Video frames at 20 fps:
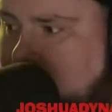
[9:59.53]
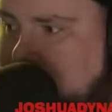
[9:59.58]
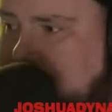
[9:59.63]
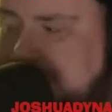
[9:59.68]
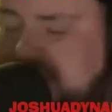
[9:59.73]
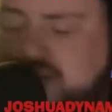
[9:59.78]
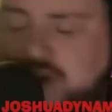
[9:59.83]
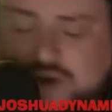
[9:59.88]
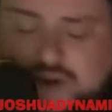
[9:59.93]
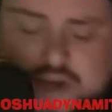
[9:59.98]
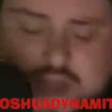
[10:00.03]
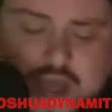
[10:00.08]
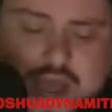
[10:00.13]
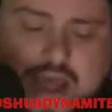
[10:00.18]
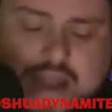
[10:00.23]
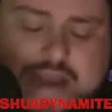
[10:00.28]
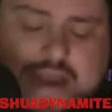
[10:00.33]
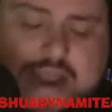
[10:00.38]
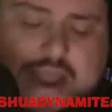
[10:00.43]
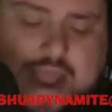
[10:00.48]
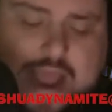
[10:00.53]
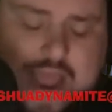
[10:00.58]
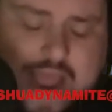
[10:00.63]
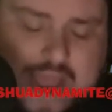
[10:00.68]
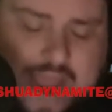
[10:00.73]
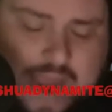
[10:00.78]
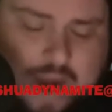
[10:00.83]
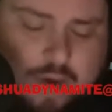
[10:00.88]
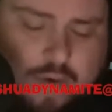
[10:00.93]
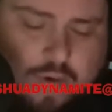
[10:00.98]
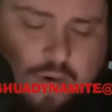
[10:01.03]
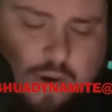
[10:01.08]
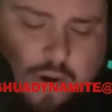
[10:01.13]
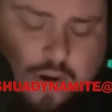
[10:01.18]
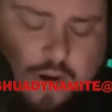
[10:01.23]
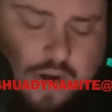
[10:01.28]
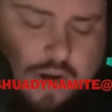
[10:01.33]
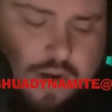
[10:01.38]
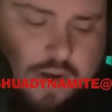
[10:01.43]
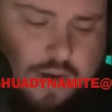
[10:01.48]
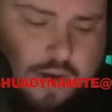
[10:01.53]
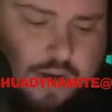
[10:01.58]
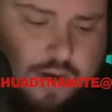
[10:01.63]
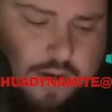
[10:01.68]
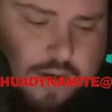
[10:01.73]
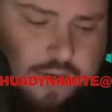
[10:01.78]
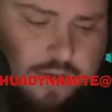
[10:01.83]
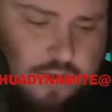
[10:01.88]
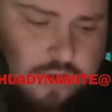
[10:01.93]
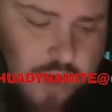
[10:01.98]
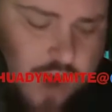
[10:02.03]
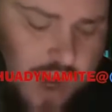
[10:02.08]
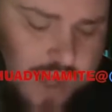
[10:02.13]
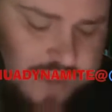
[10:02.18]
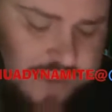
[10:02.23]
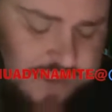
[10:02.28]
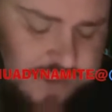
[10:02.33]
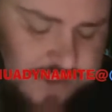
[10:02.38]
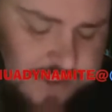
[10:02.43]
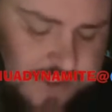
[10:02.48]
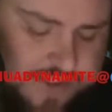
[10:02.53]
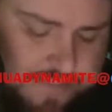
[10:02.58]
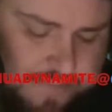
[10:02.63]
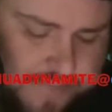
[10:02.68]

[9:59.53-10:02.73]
These are not our crosses